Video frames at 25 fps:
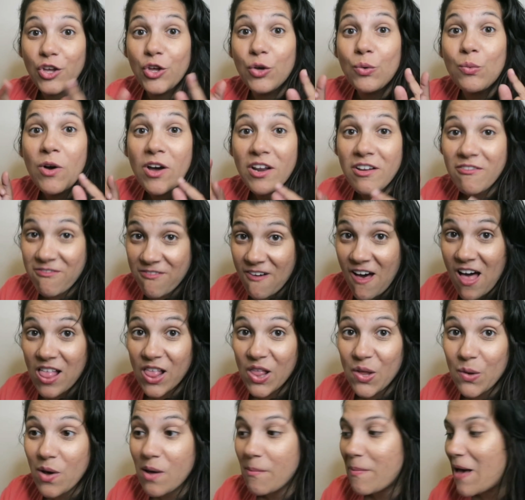You want a
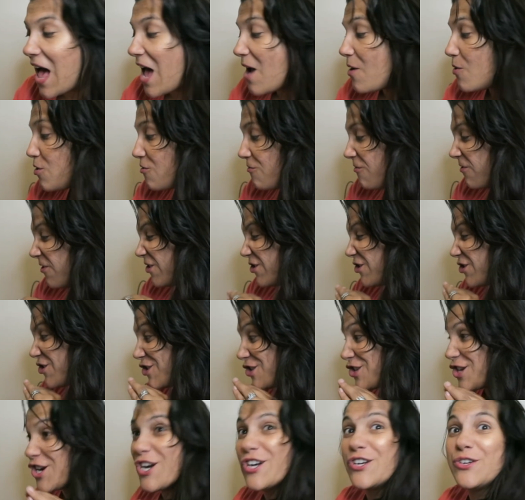follow-up? I will for
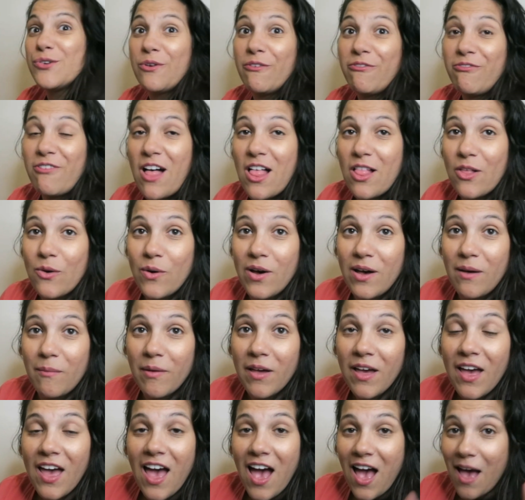sure do a
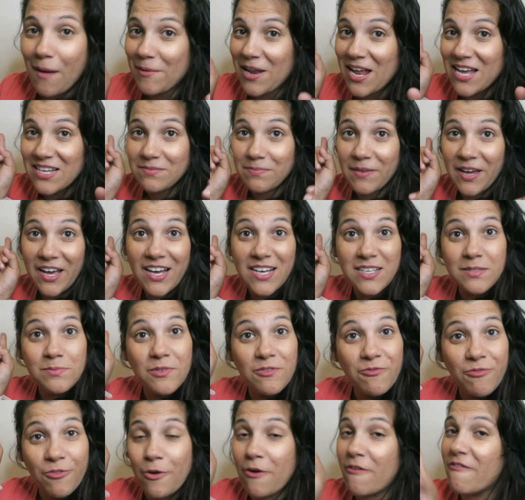follow-up. I'm gonna ask my
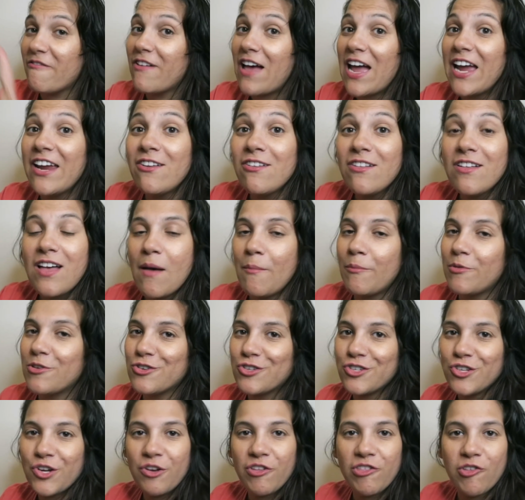husband for a vinyl. I'm gonna
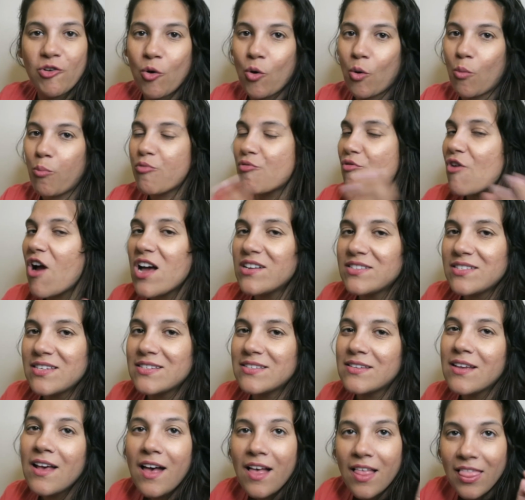show you the whole
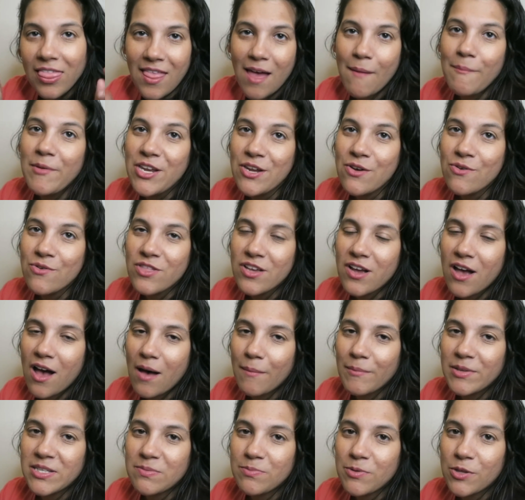process. Let me know in the
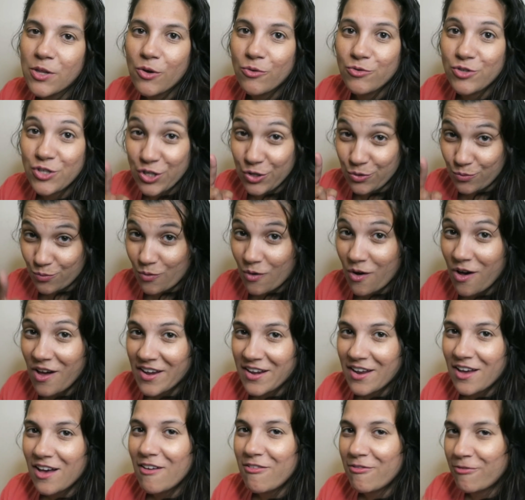comments below, do you
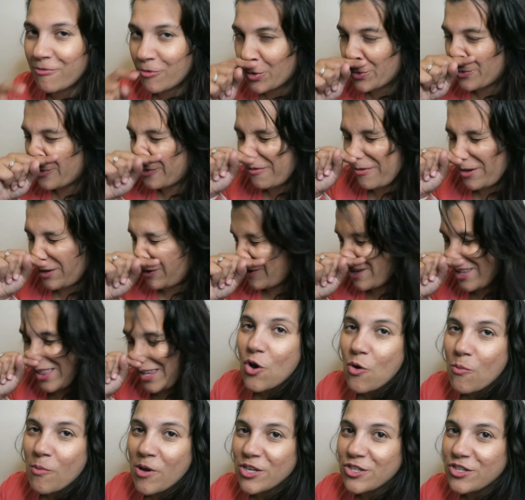want a full review on this?
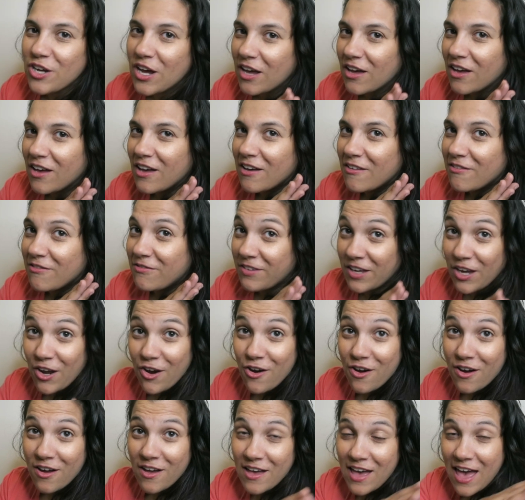So much
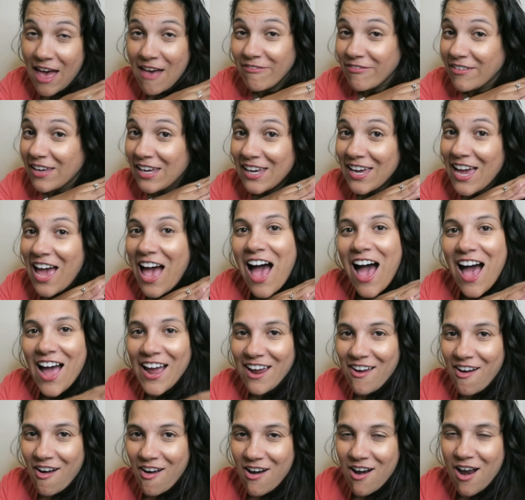Feir.
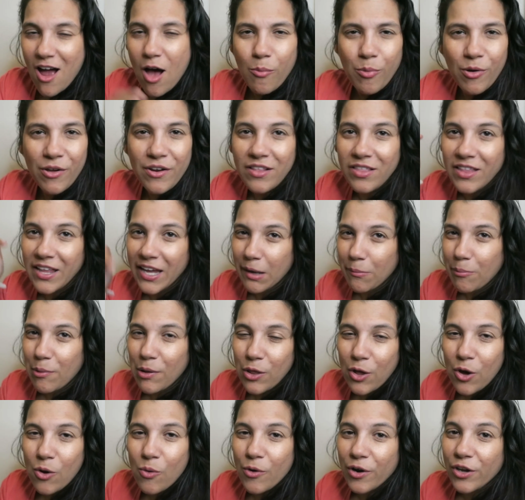F-E-I-R. I'll put a link
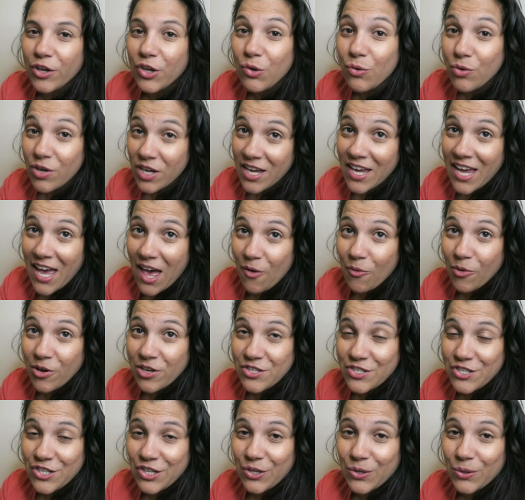below where you can get
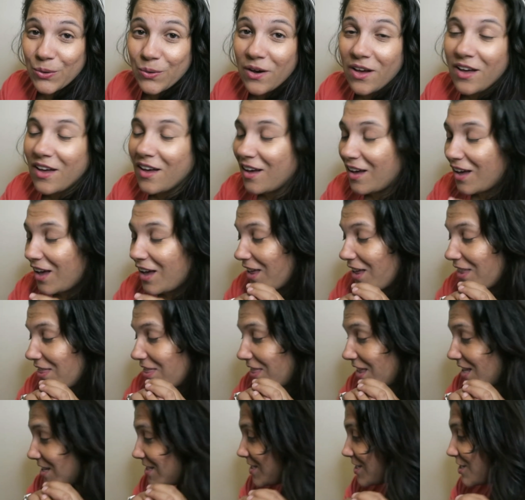one too.
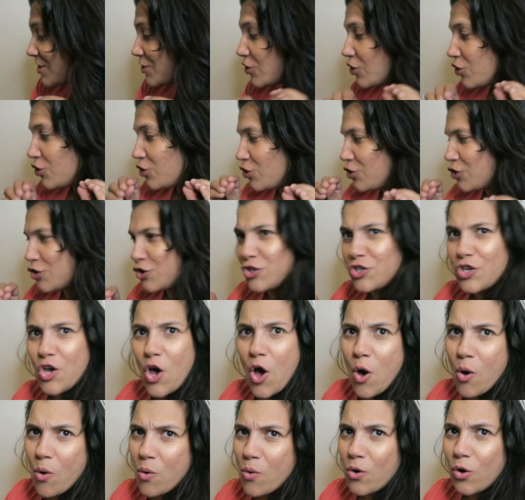This is
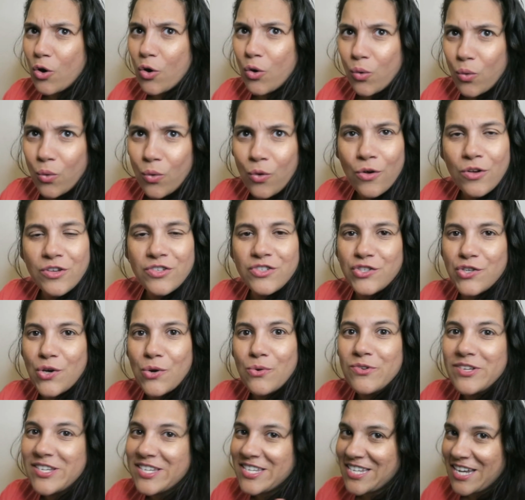so cool,
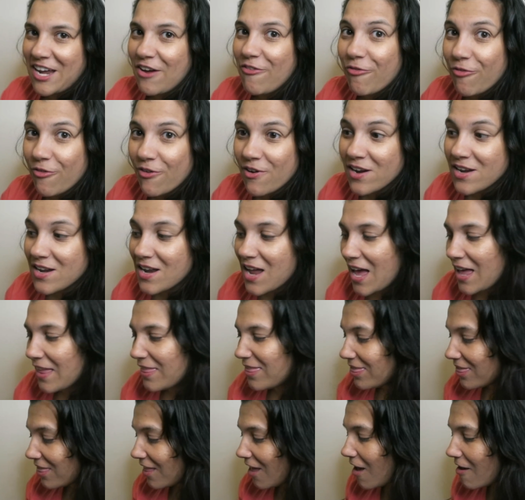so different. I
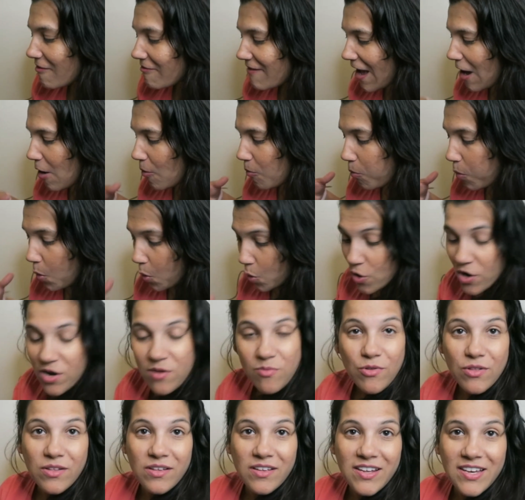love how
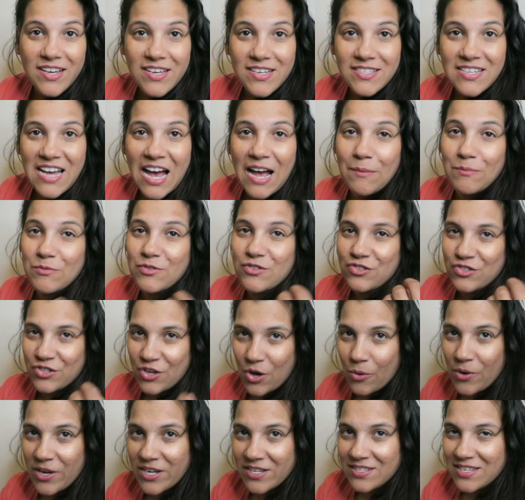portable it is. I'm
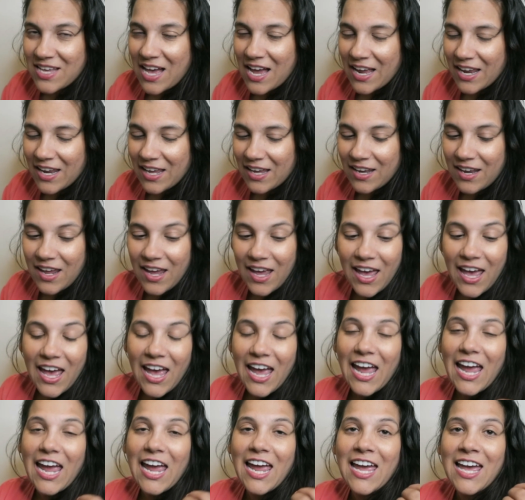so excited.
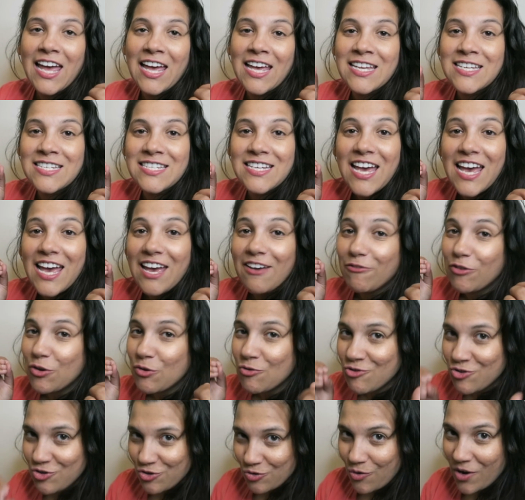And if
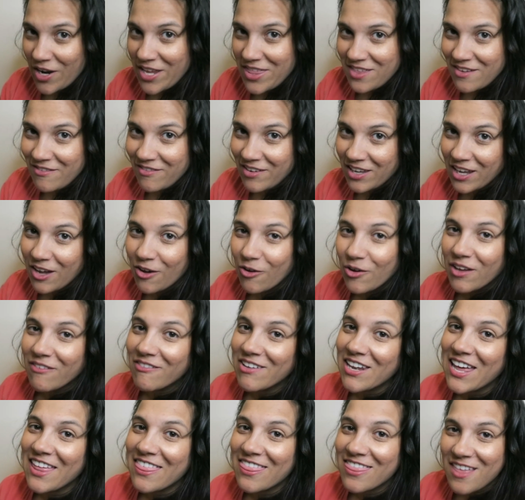you enjoyed the video, give
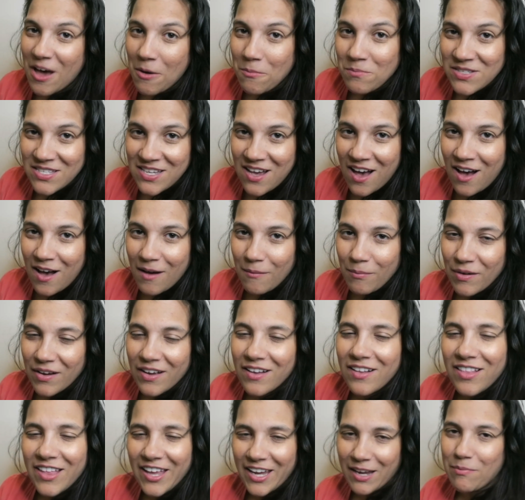it a thumbs up.
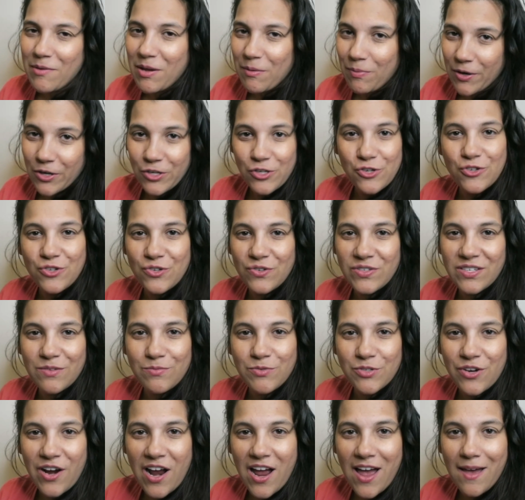Click my picture to
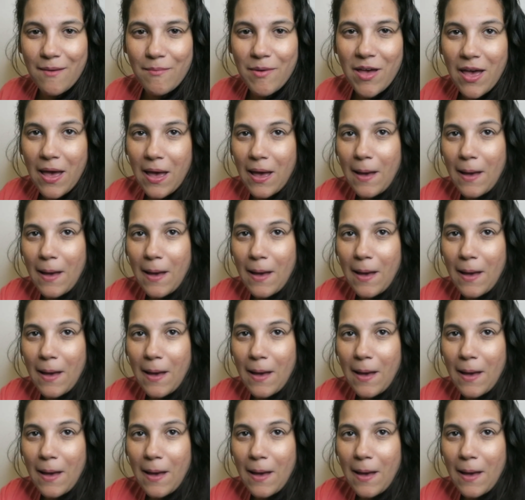subscribe.